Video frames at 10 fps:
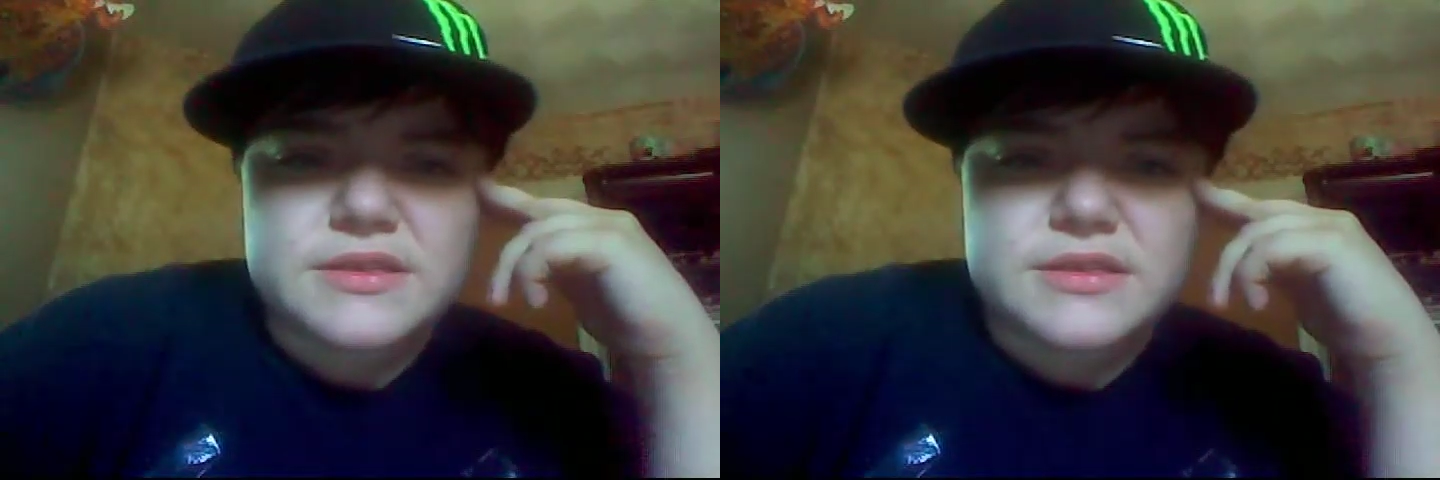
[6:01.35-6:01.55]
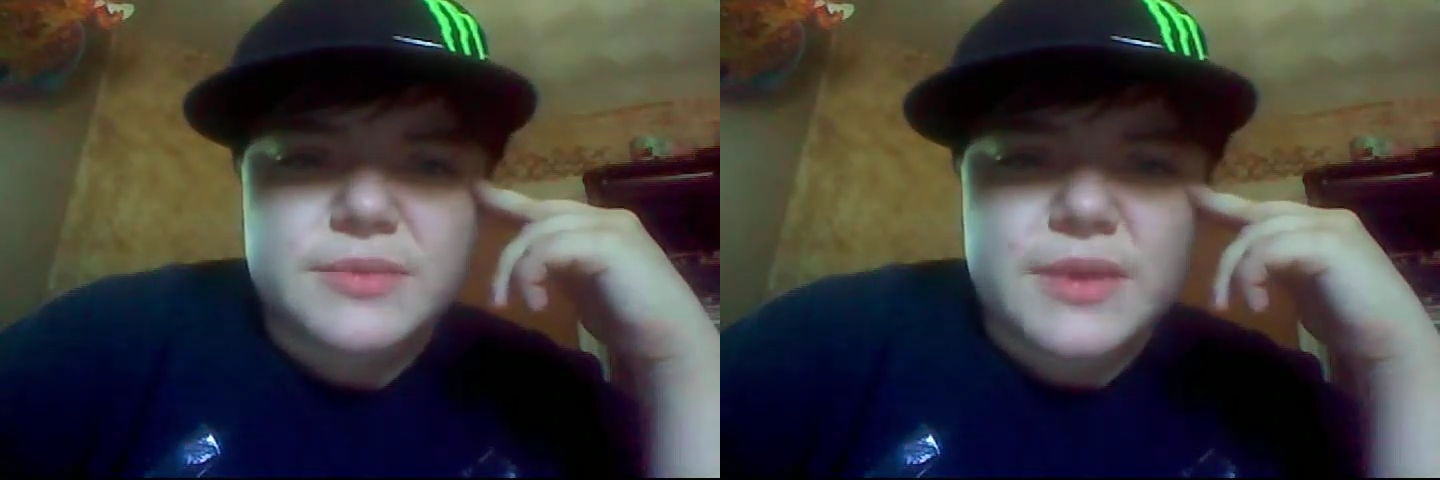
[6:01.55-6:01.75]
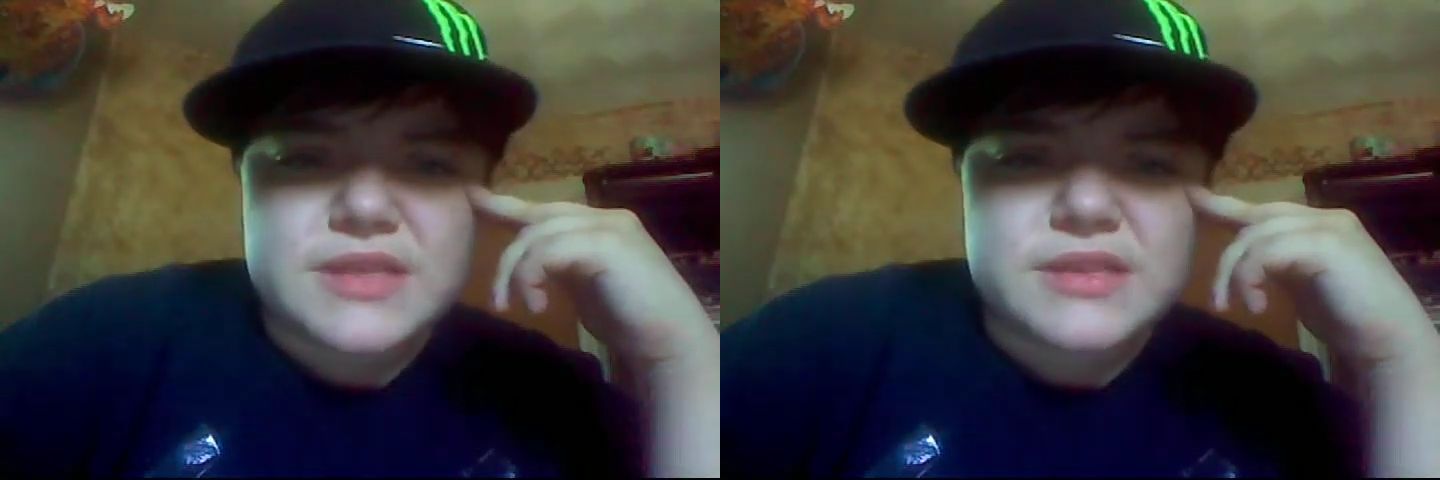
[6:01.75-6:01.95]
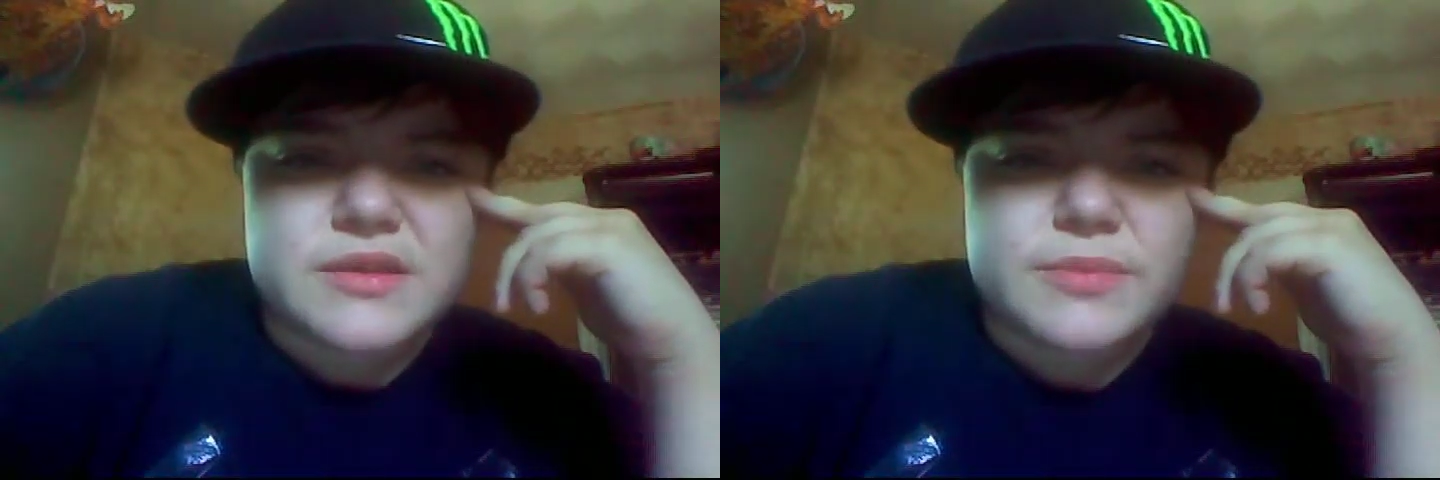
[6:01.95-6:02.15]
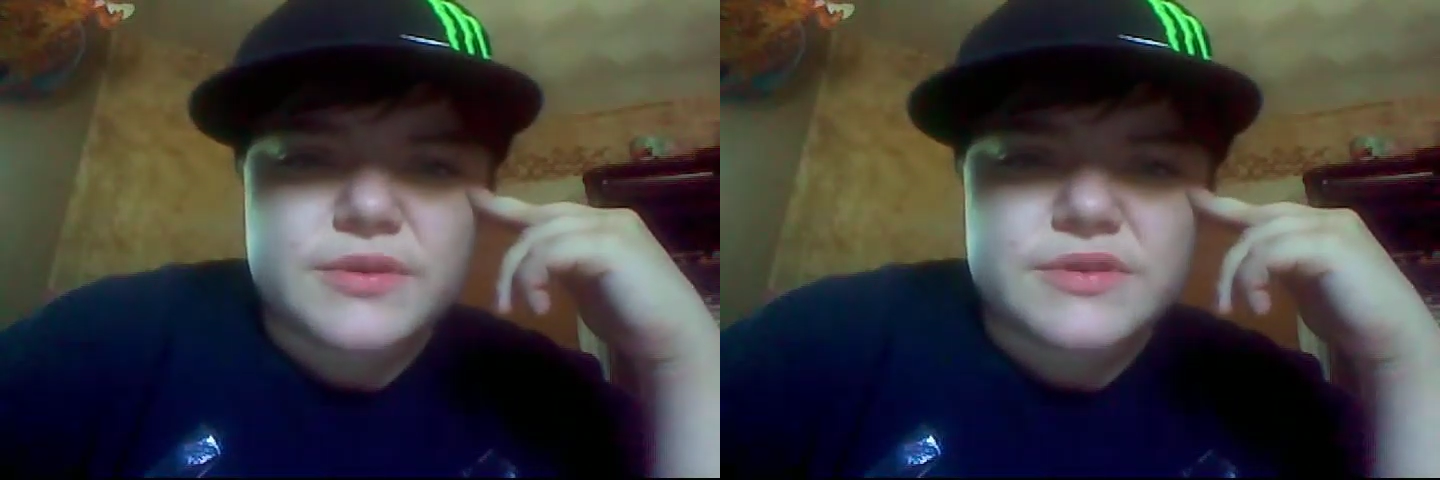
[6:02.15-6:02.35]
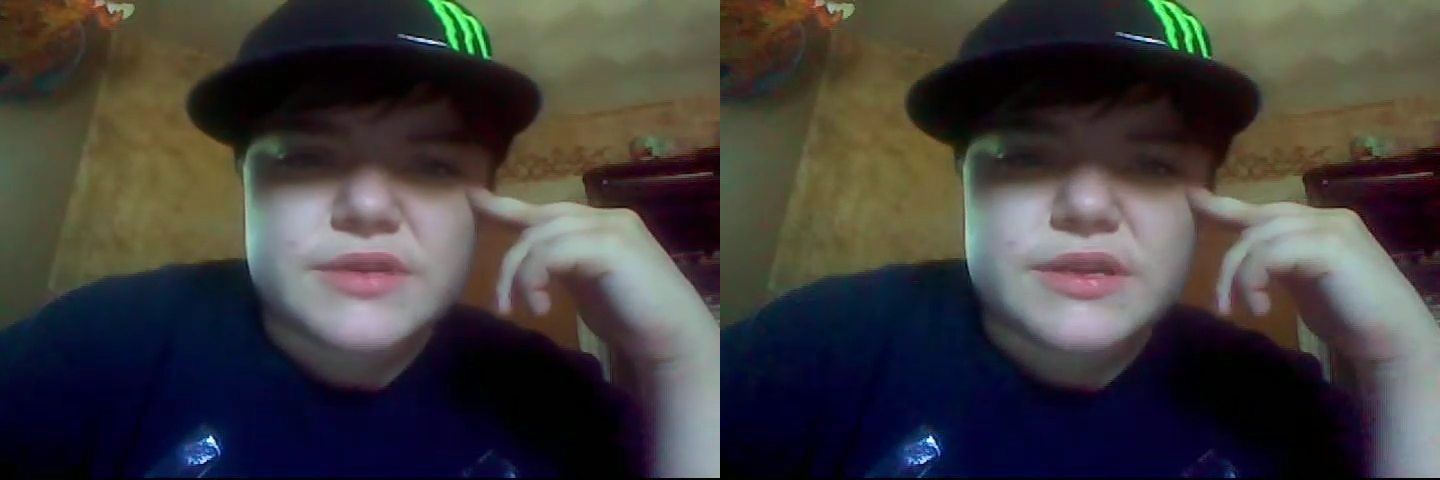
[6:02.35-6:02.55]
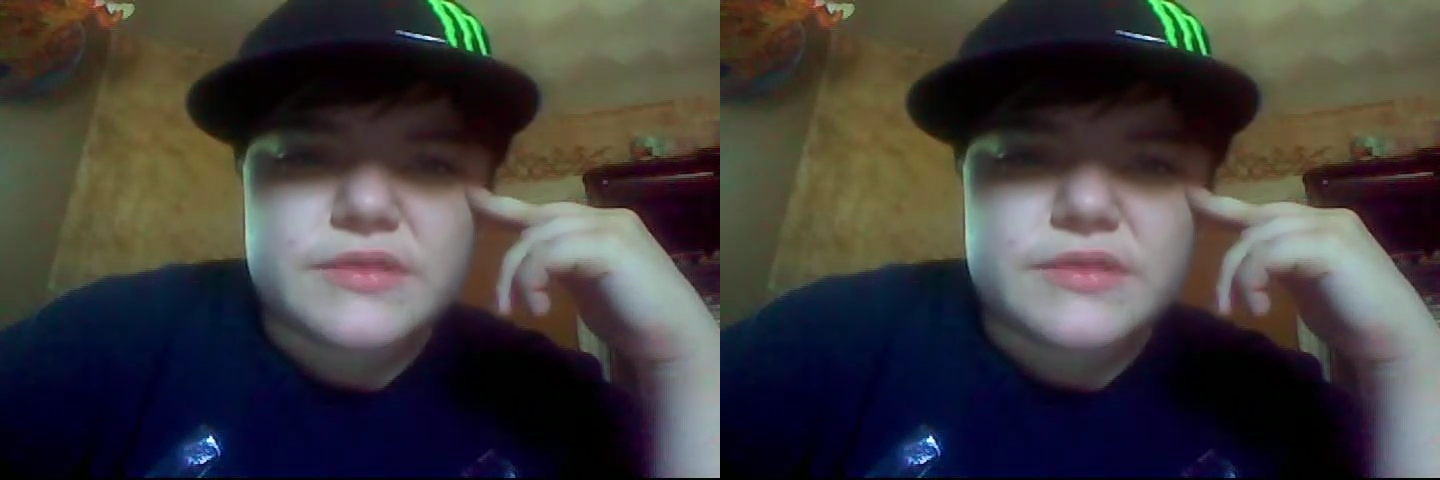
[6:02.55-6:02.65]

depends on the person,